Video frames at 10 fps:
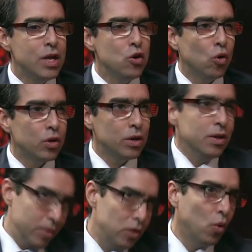in order,
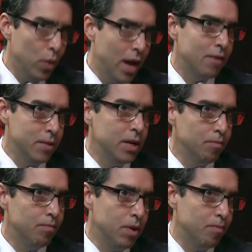even though we have
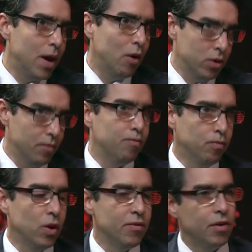been in power, the
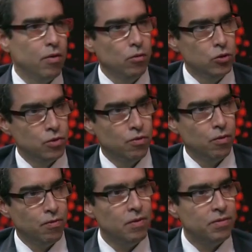Bolivarian Revolution,
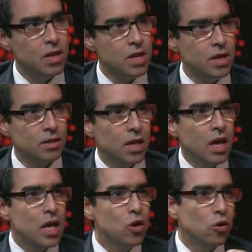for 15 years,
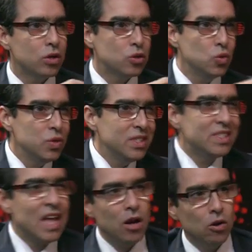in order to
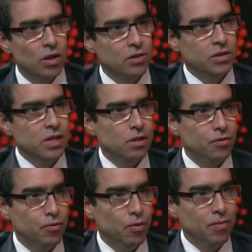disentangle
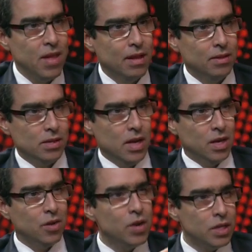ourselves from that
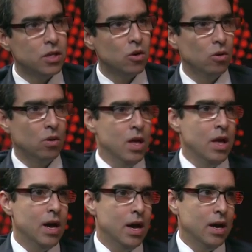critical
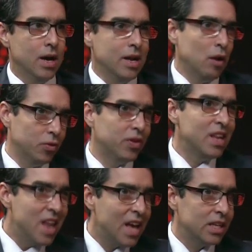and I would say
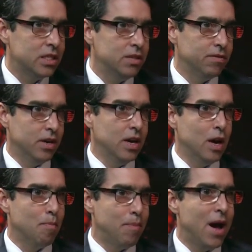negative
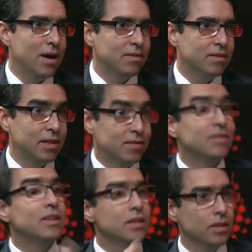past that
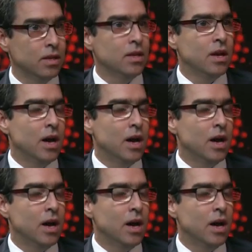still